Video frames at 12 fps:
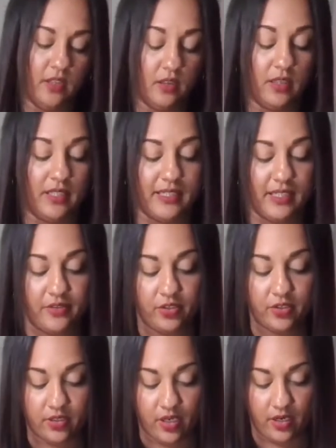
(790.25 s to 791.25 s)
Let down
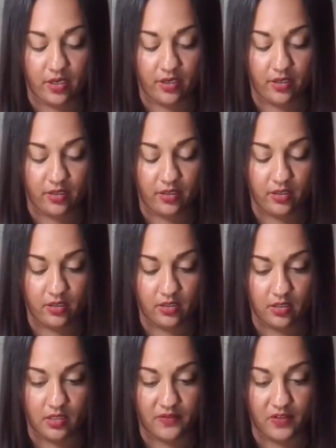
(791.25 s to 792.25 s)
your guard.
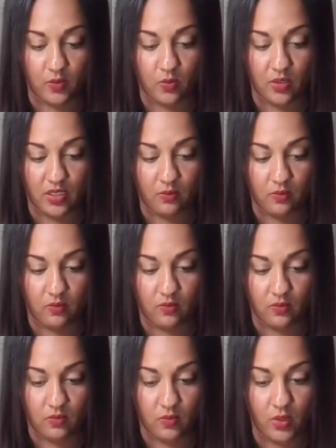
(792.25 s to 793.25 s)
If you want
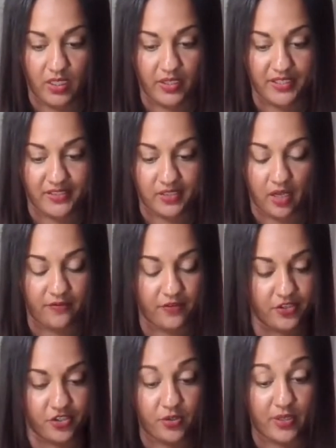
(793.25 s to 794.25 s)
one of these
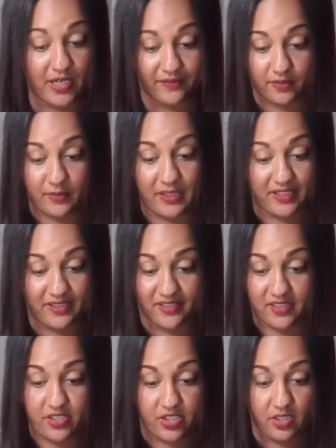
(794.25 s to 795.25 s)
offers, you're going to have to make a
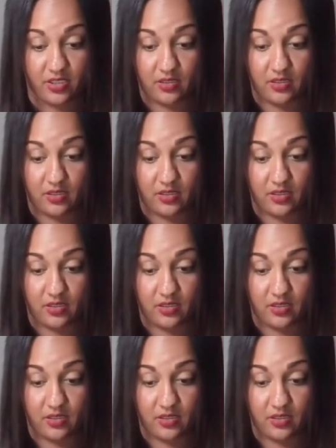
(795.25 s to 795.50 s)
decision.